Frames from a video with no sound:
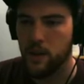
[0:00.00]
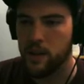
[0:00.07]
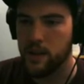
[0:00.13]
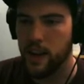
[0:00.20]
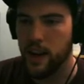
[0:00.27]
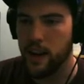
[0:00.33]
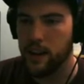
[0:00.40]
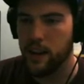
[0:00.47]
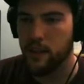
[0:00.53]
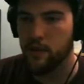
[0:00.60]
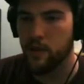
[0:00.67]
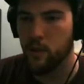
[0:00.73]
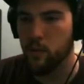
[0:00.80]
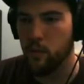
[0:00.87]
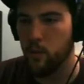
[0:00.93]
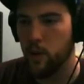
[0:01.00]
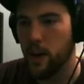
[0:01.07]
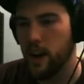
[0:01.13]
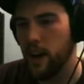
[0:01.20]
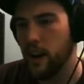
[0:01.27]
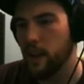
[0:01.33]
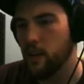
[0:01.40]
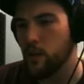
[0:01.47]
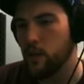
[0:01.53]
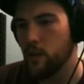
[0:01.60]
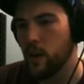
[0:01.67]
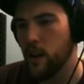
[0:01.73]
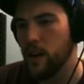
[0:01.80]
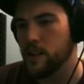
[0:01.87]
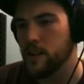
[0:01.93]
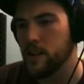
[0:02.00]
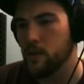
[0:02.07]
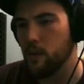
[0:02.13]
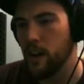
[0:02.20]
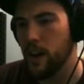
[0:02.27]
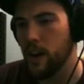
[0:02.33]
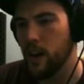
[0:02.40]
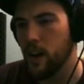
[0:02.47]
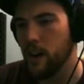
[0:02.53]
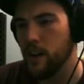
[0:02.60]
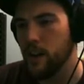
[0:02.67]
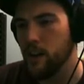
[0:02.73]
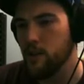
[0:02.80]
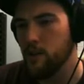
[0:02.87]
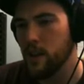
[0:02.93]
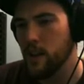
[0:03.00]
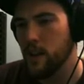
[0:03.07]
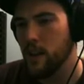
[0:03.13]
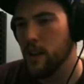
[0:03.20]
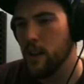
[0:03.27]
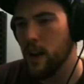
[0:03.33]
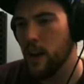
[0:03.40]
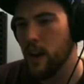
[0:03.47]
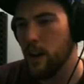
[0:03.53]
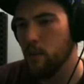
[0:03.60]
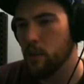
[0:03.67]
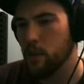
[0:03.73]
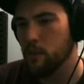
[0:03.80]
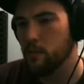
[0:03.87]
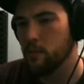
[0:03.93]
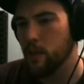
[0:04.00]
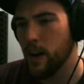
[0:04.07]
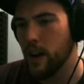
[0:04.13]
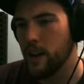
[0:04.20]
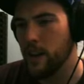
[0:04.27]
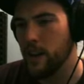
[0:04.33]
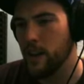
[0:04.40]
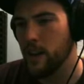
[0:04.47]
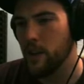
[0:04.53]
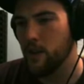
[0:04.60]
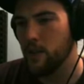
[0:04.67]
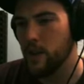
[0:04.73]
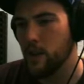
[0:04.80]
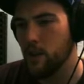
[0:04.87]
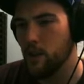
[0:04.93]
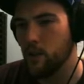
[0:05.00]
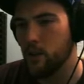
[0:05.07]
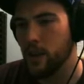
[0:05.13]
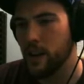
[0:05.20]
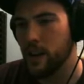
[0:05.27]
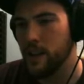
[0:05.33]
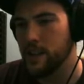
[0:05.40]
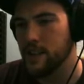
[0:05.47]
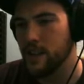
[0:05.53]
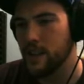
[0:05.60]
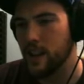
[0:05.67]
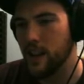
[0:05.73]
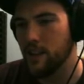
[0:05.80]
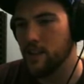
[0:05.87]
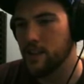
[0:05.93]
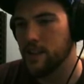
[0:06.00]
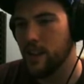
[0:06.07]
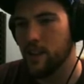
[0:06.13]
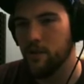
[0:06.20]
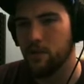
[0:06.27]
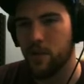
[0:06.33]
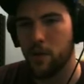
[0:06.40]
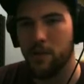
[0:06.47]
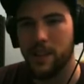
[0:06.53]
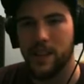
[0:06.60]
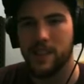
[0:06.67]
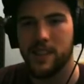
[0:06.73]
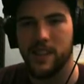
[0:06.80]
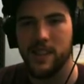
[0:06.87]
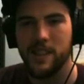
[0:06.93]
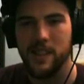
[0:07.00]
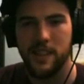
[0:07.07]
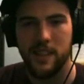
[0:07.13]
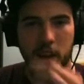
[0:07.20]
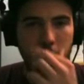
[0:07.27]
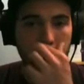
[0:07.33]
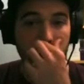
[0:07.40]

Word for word: Attacking from way across the way, are you? I wouldn't mind getting a few quick easy kills in from a distance.